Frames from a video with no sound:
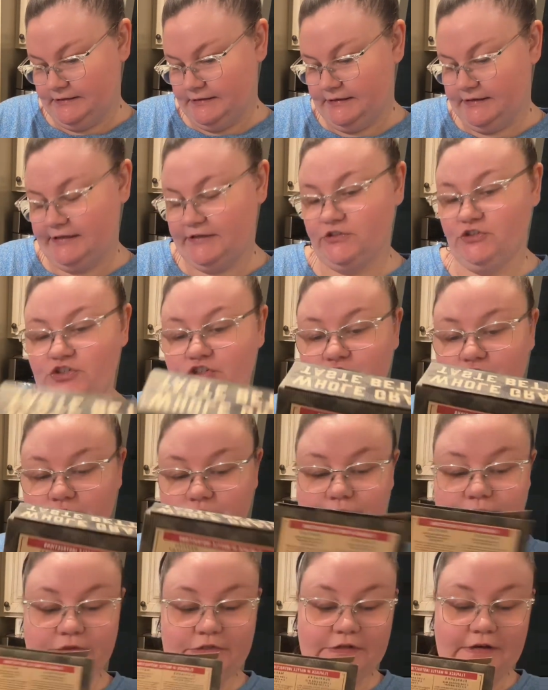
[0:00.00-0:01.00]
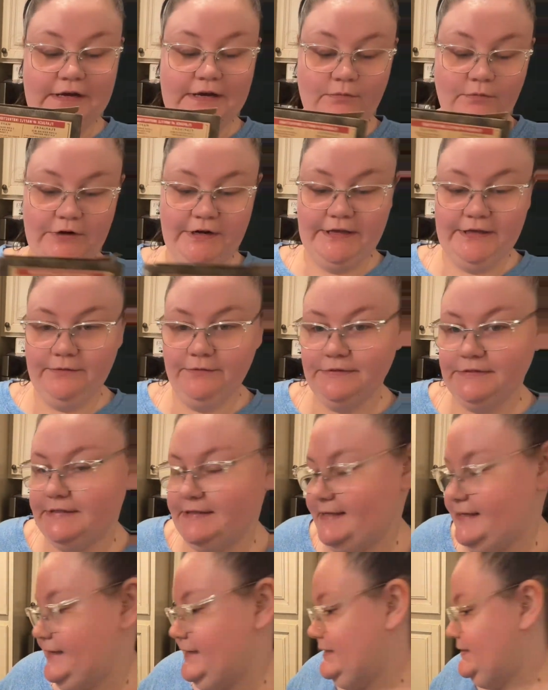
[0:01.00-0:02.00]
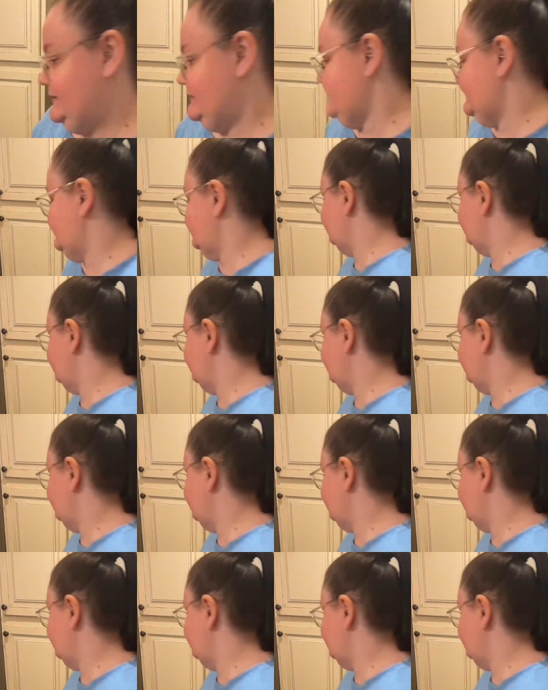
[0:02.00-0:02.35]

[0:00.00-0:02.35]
in June, so I want to use this.